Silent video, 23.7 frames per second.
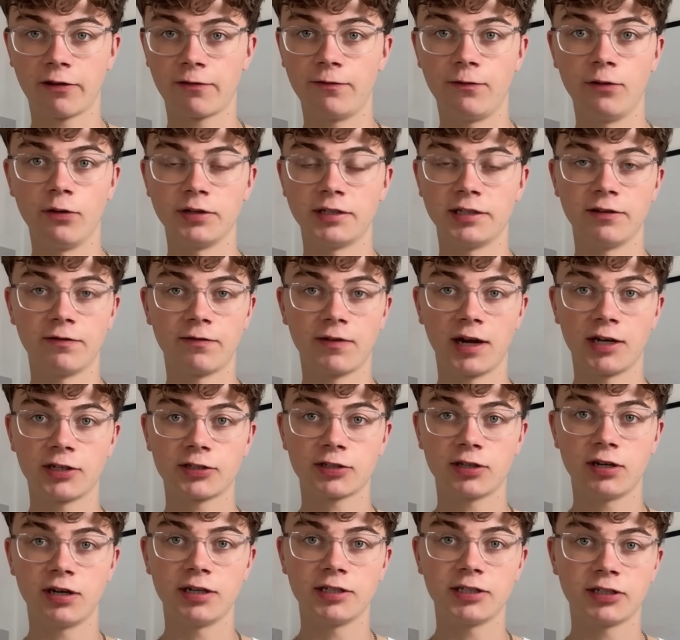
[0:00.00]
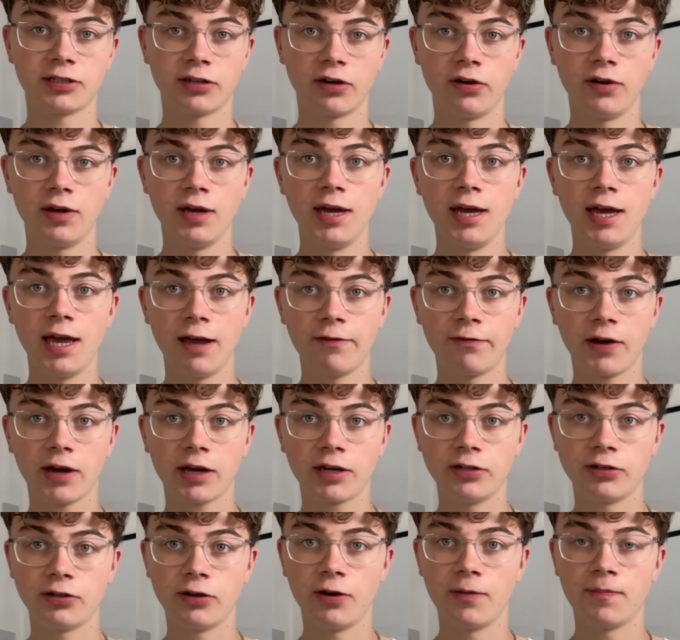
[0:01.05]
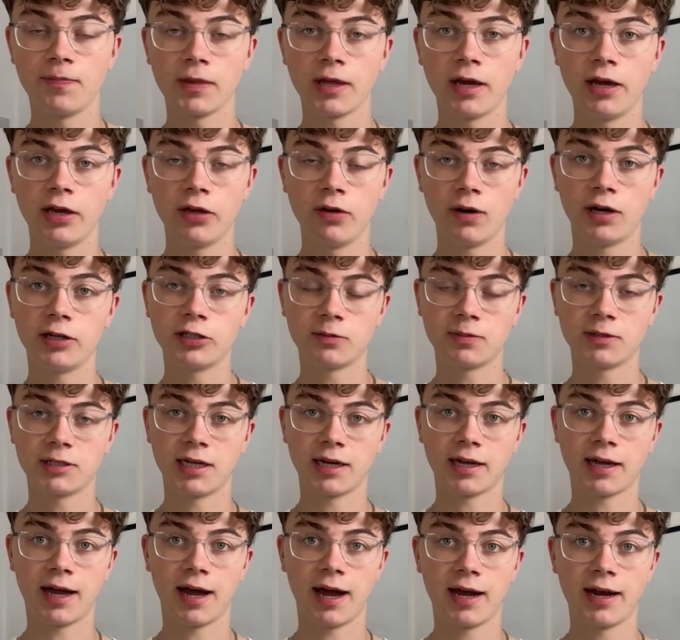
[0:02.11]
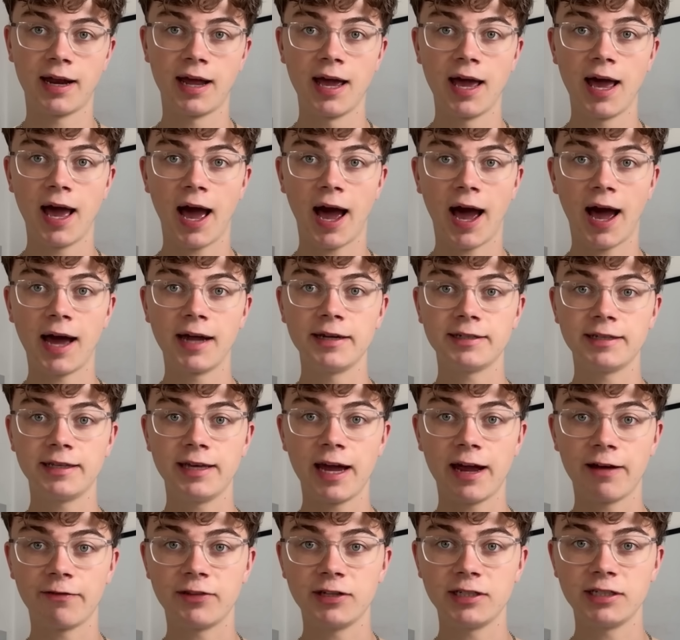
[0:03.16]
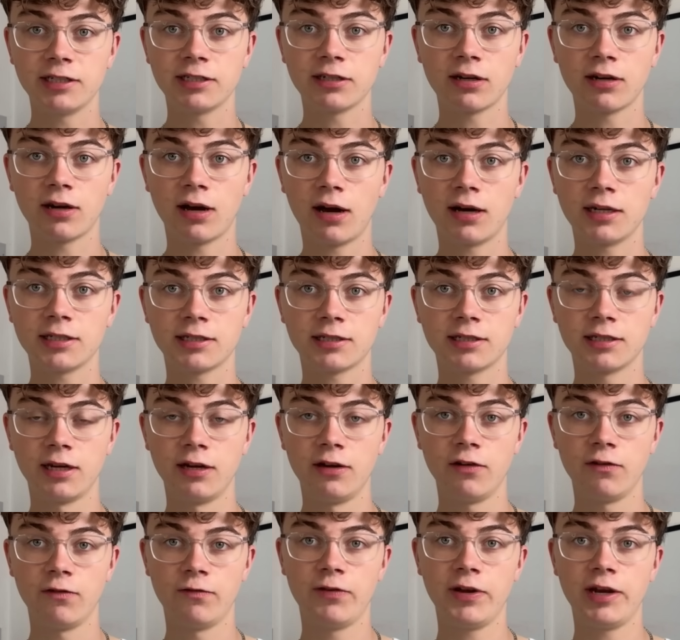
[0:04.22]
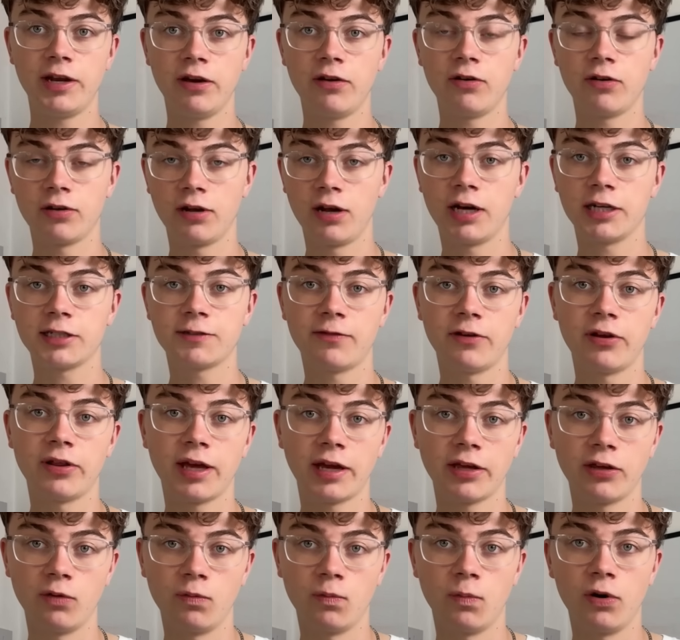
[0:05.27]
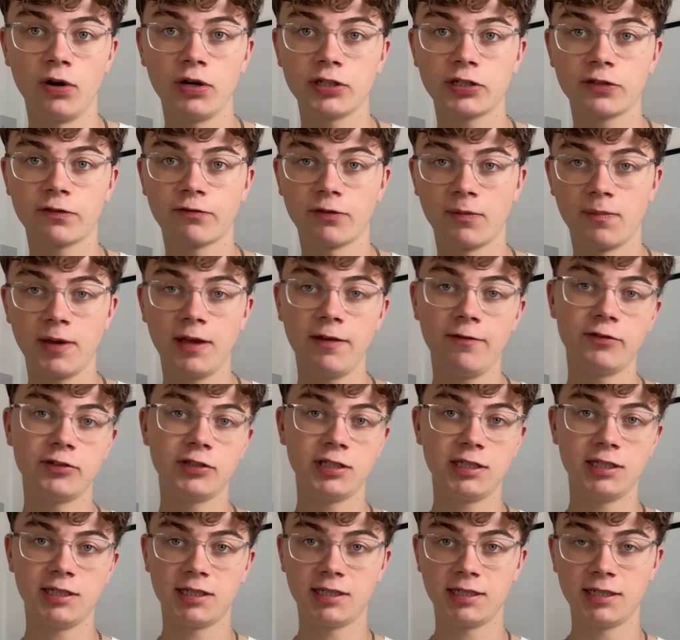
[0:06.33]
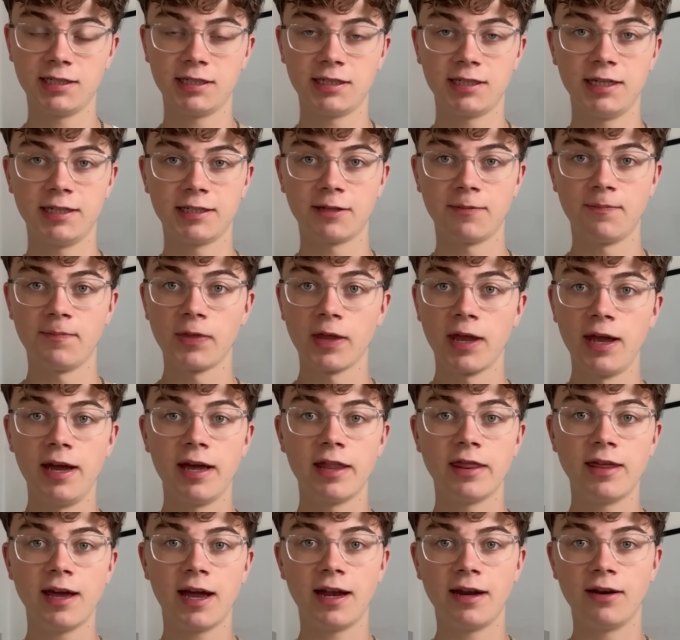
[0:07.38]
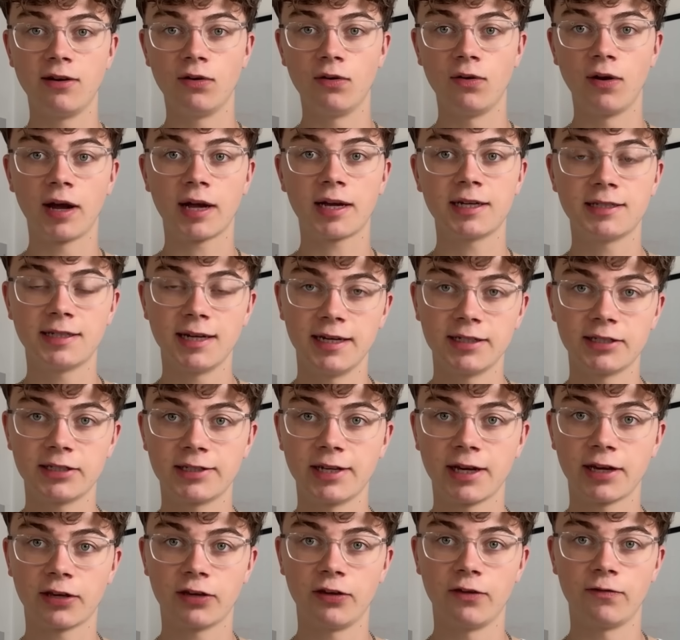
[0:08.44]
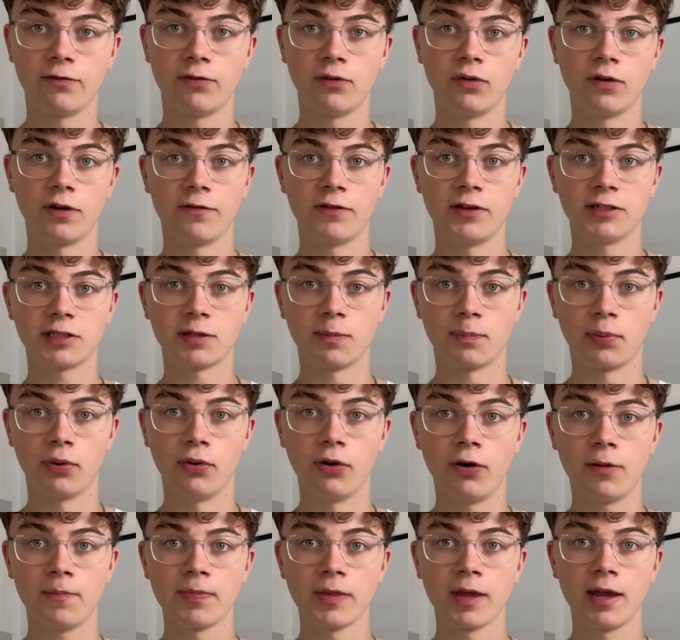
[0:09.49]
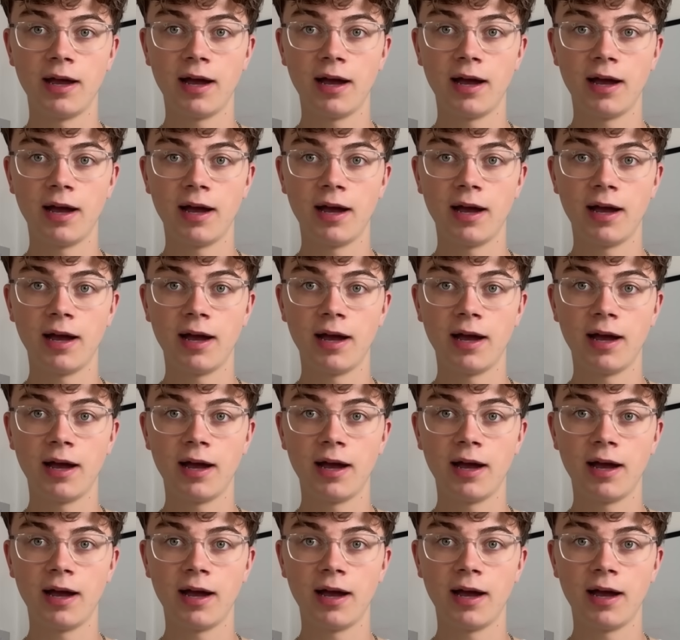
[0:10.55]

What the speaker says: 40 flashcards. So if I can do it, you 100% can. And yeah, if this is our last video or the last video that you watch from me for GCSE season, then all I can say is thank you for all of the support.